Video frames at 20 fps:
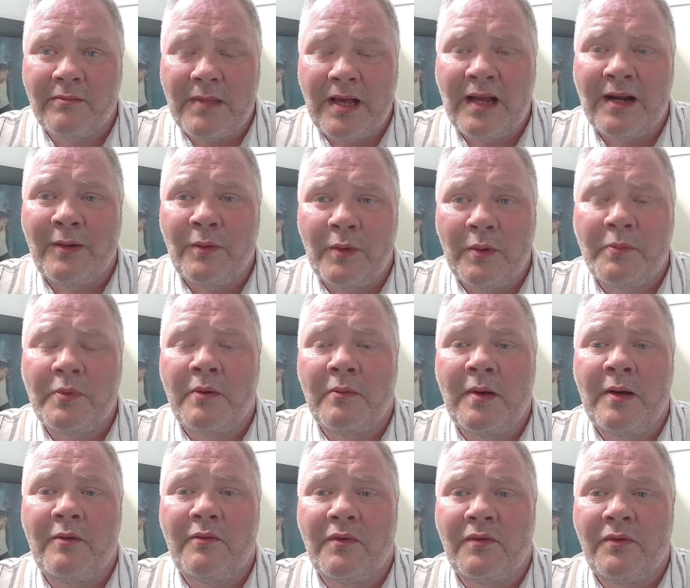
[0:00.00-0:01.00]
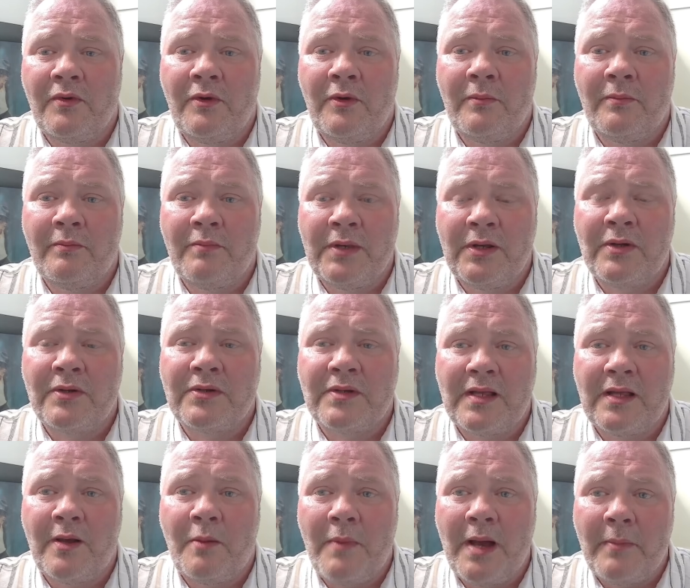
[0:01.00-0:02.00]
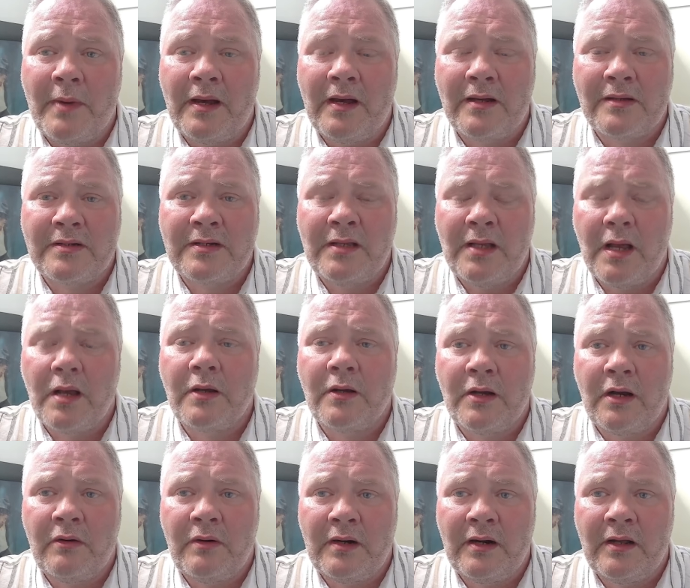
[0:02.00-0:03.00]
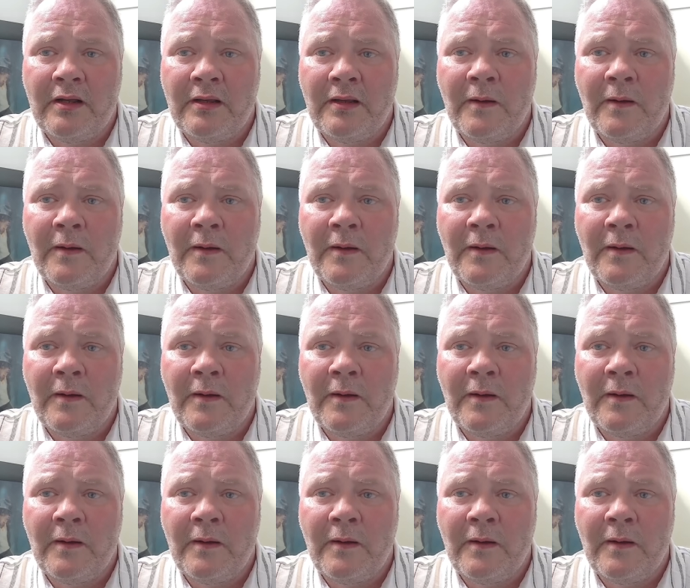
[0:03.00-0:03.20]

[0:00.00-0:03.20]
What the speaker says: and I will promote Reform because they are my party currently.